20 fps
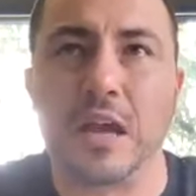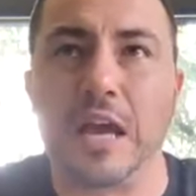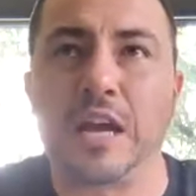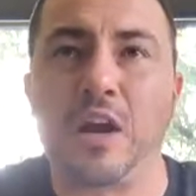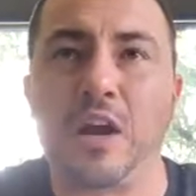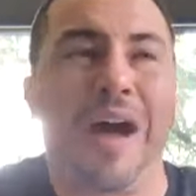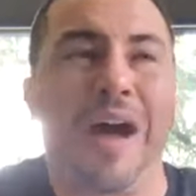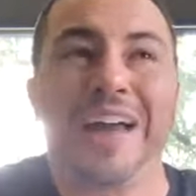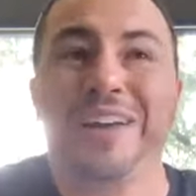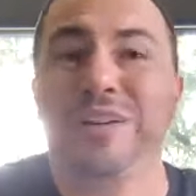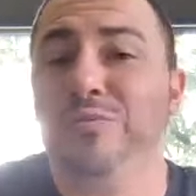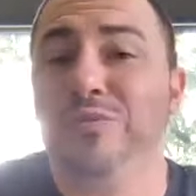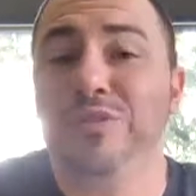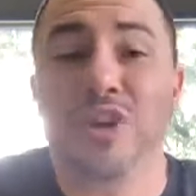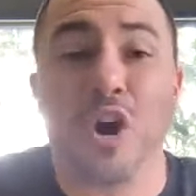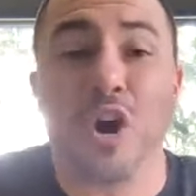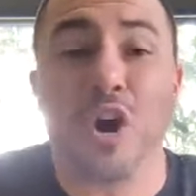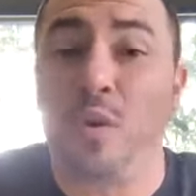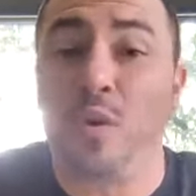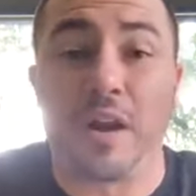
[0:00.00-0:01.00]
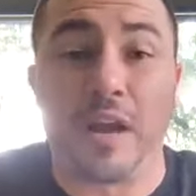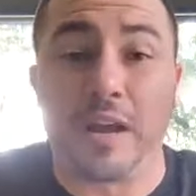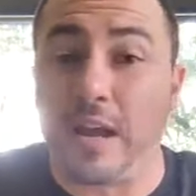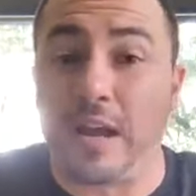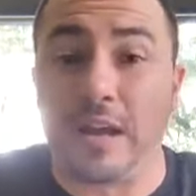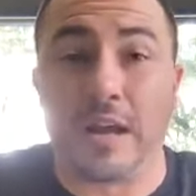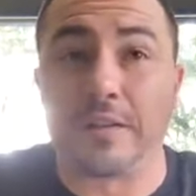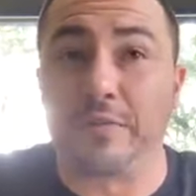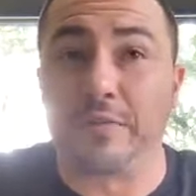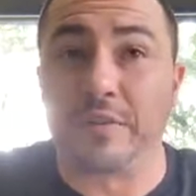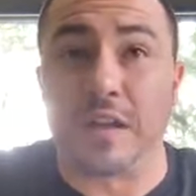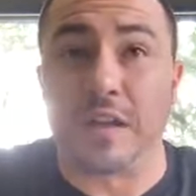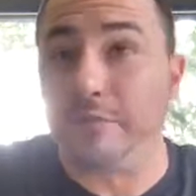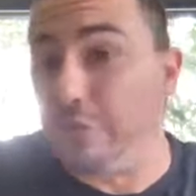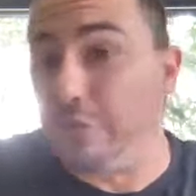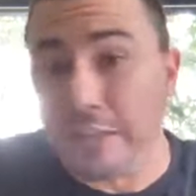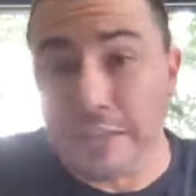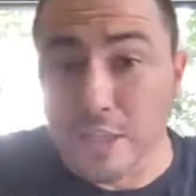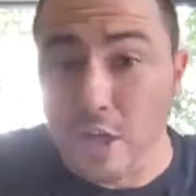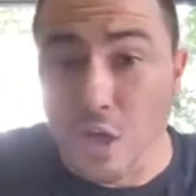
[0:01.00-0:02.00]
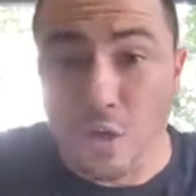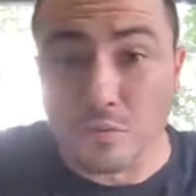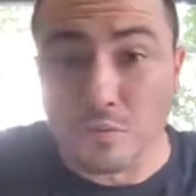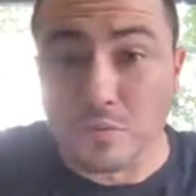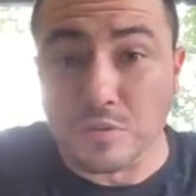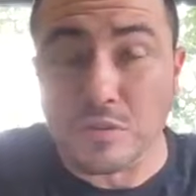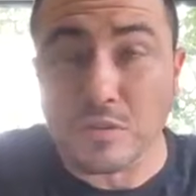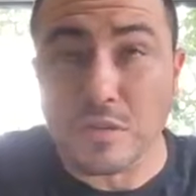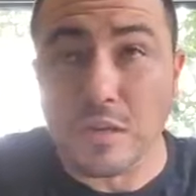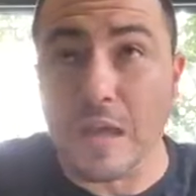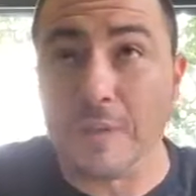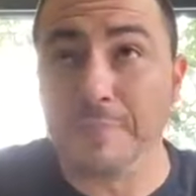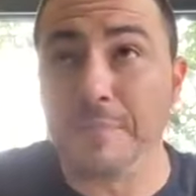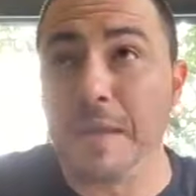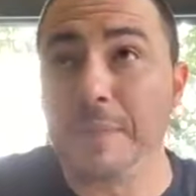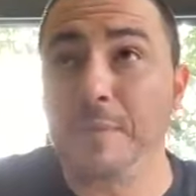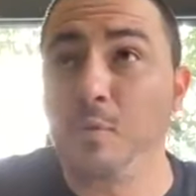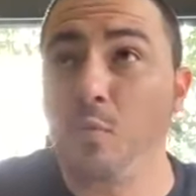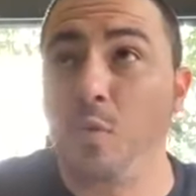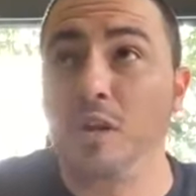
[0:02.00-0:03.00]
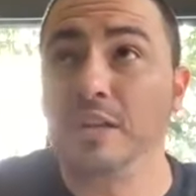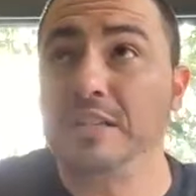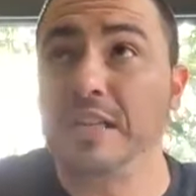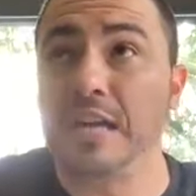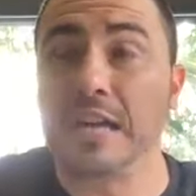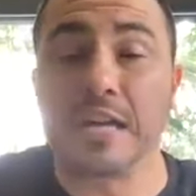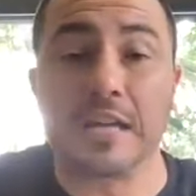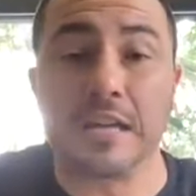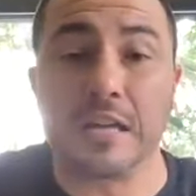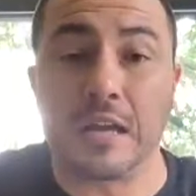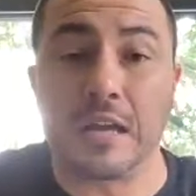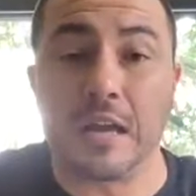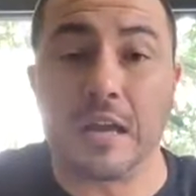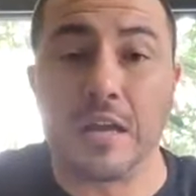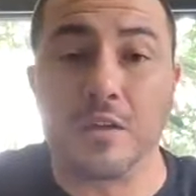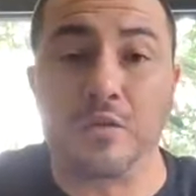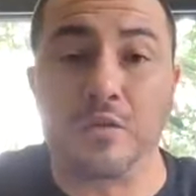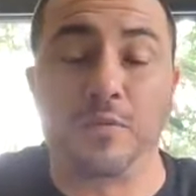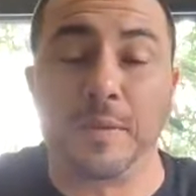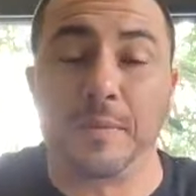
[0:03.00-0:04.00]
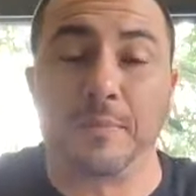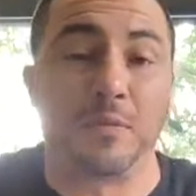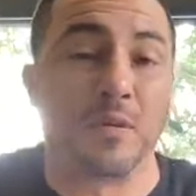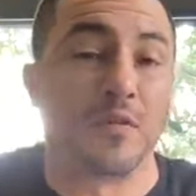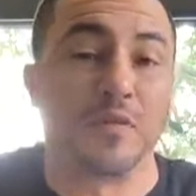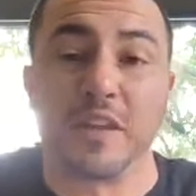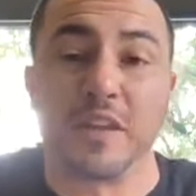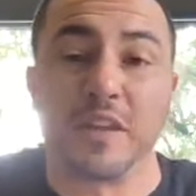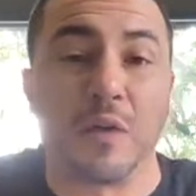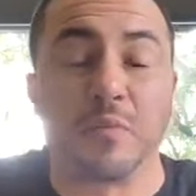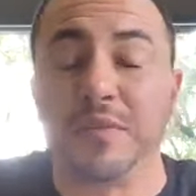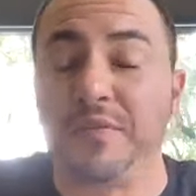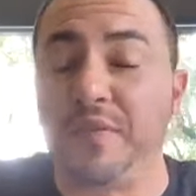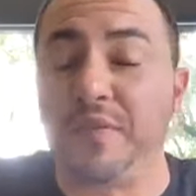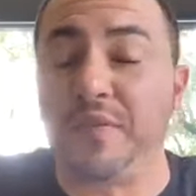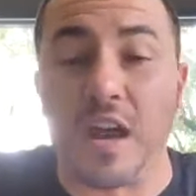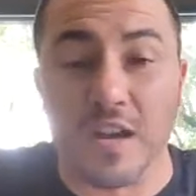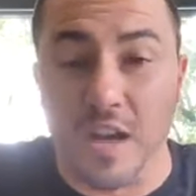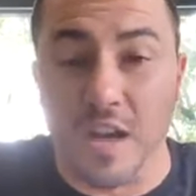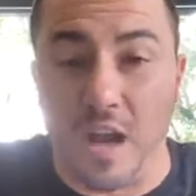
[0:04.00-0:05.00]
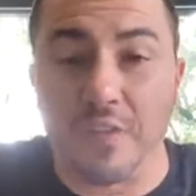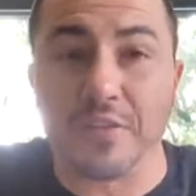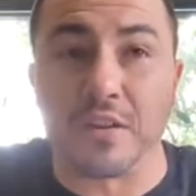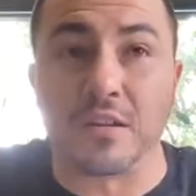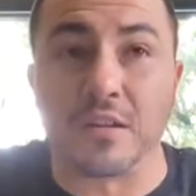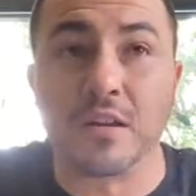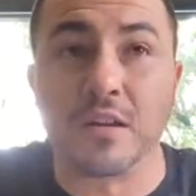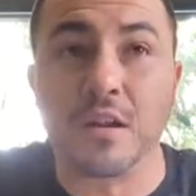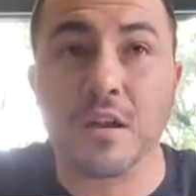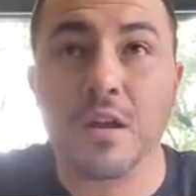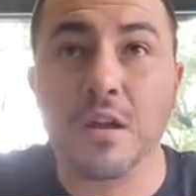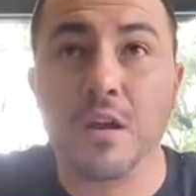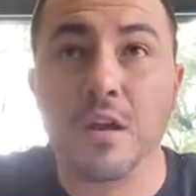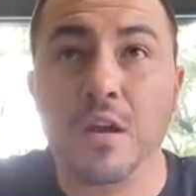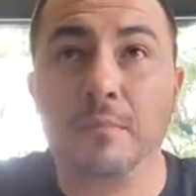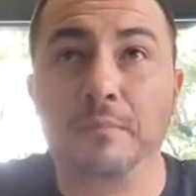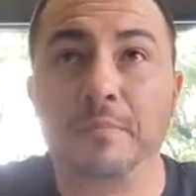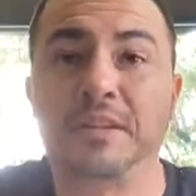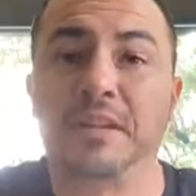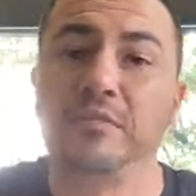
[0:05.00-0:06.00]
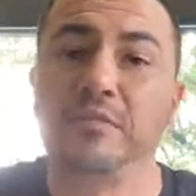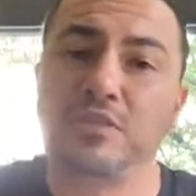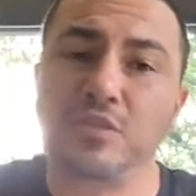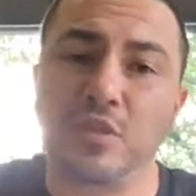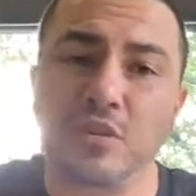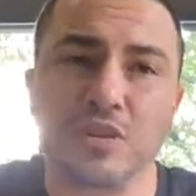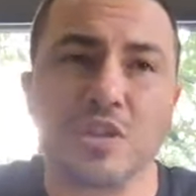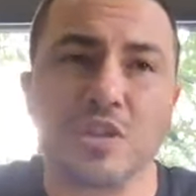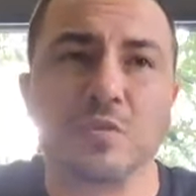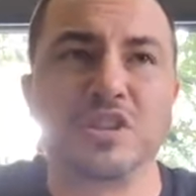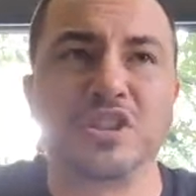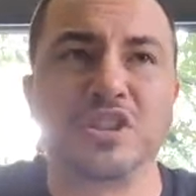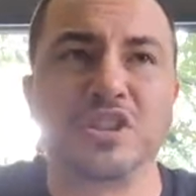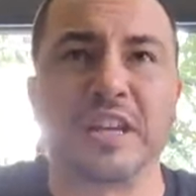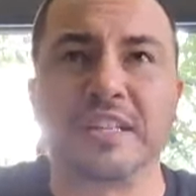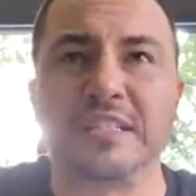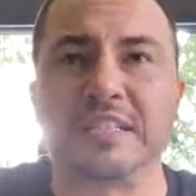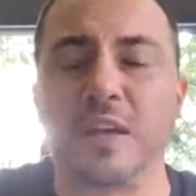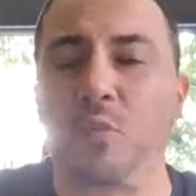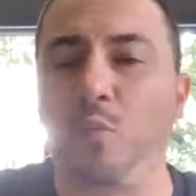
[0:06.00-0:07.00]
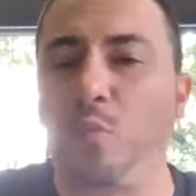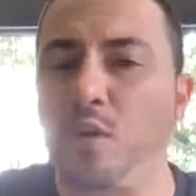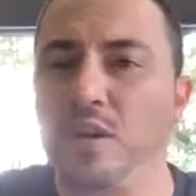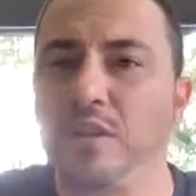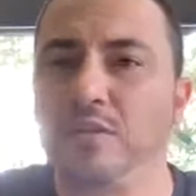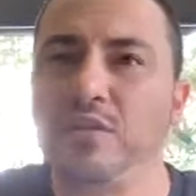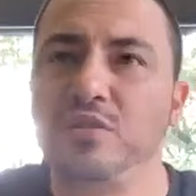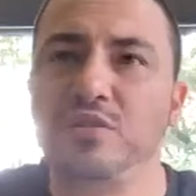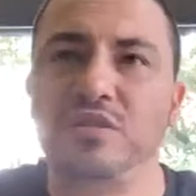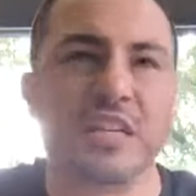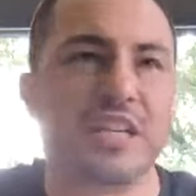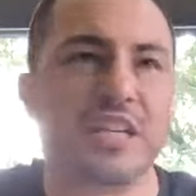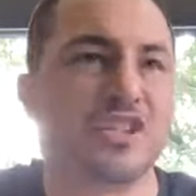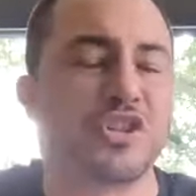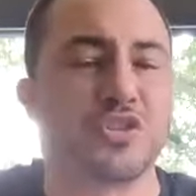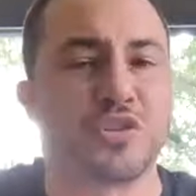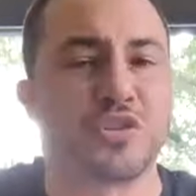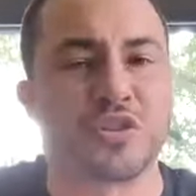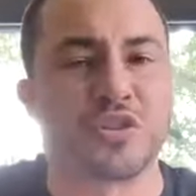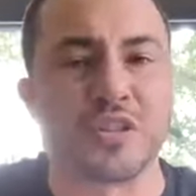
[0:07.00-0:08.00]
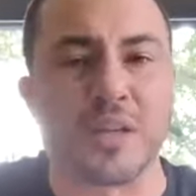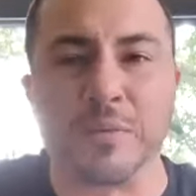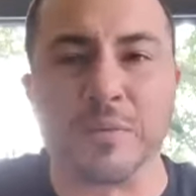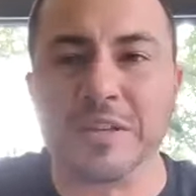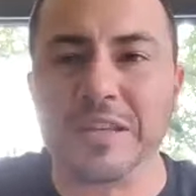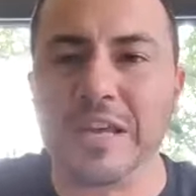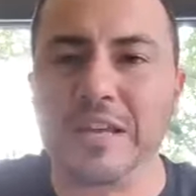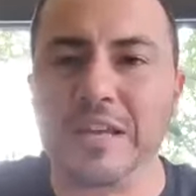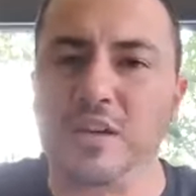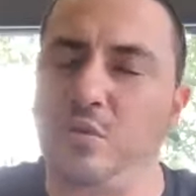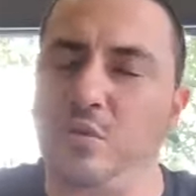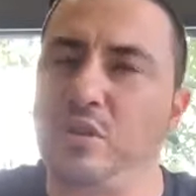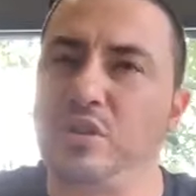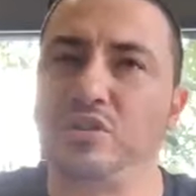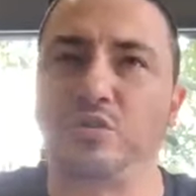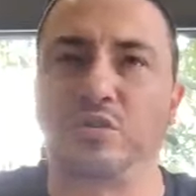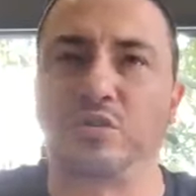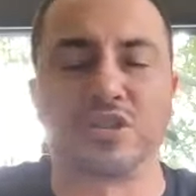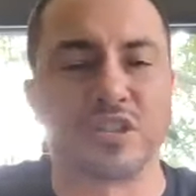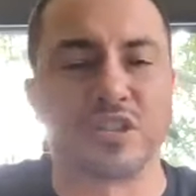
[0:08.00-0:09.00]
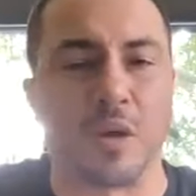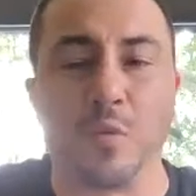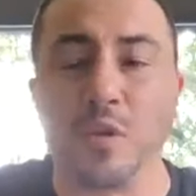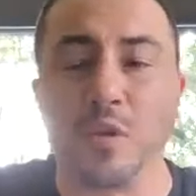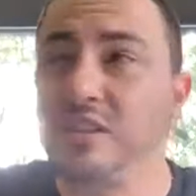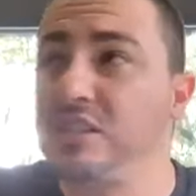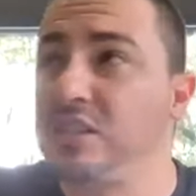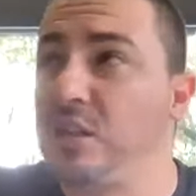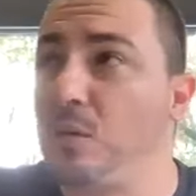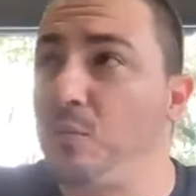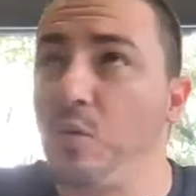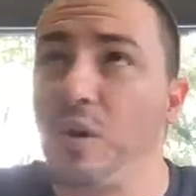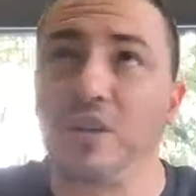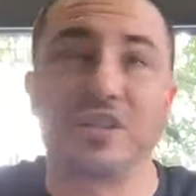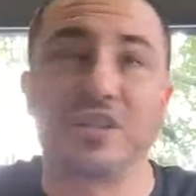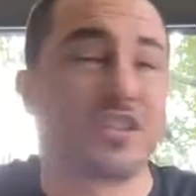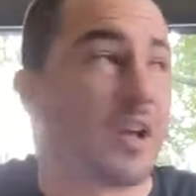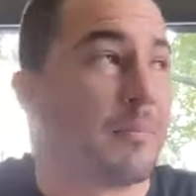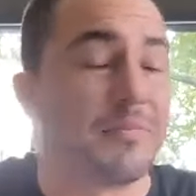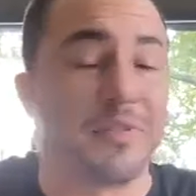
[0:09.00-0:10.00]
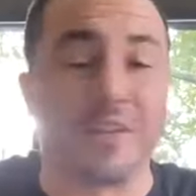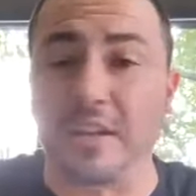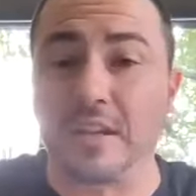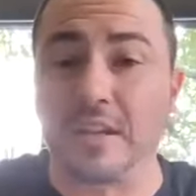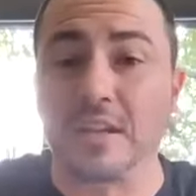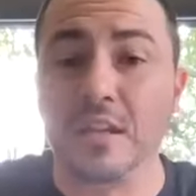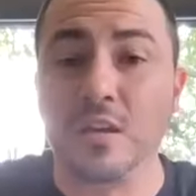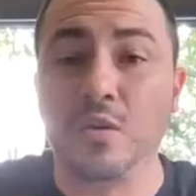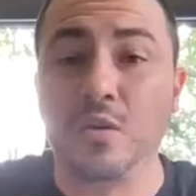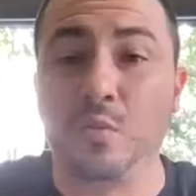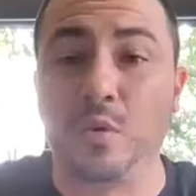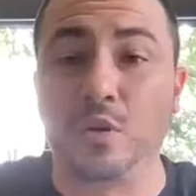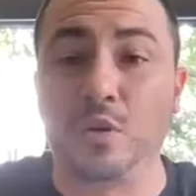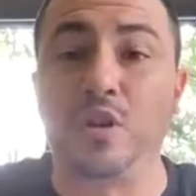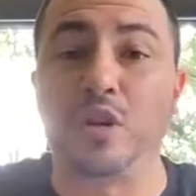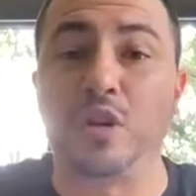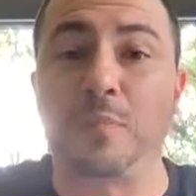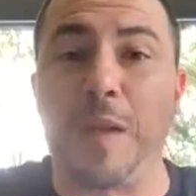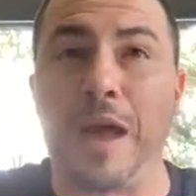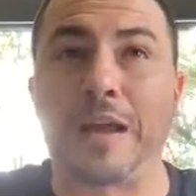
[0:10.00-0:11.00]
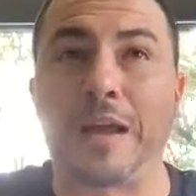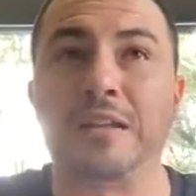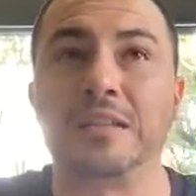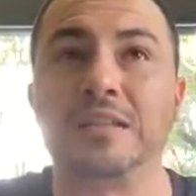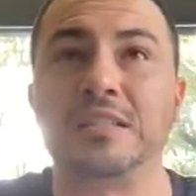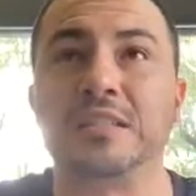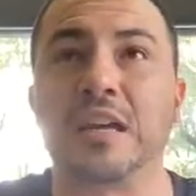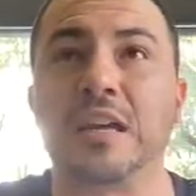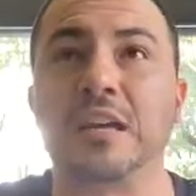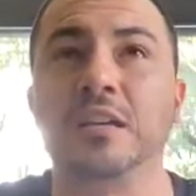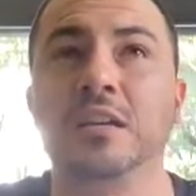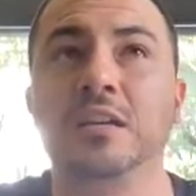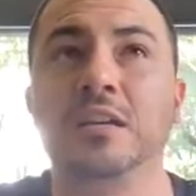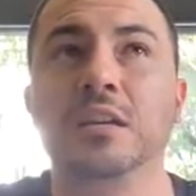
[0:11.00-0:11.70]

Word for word: I go, I don't know what I got out of it. I really don't. And maybe one day it will be proven that we've gotten nothing. But there is also a chance that one of those teachers or someone that noticed or someone somewhere something will look back and say,